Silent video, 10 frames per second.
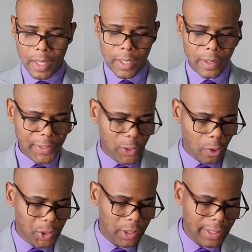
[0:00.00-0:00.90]
Now let's
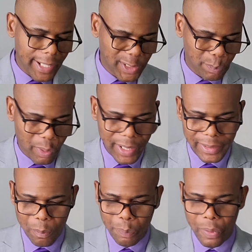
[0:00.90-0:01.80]
come to the next
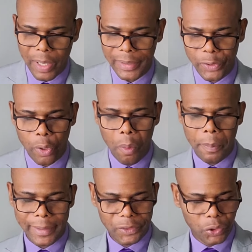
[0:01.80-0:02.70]
point, in point
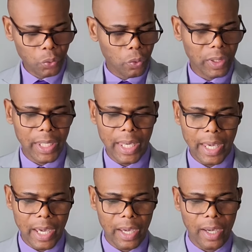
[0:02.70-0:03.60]
number 2,
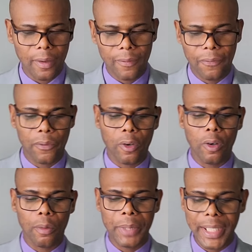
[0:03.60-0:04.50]
care
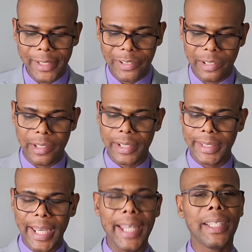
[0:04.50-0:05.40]
for
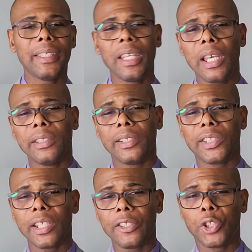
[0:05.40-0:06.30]
ministers in the
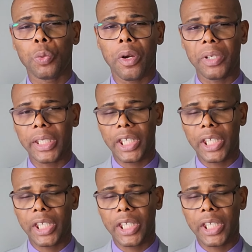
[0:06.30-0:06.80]
sanctuary.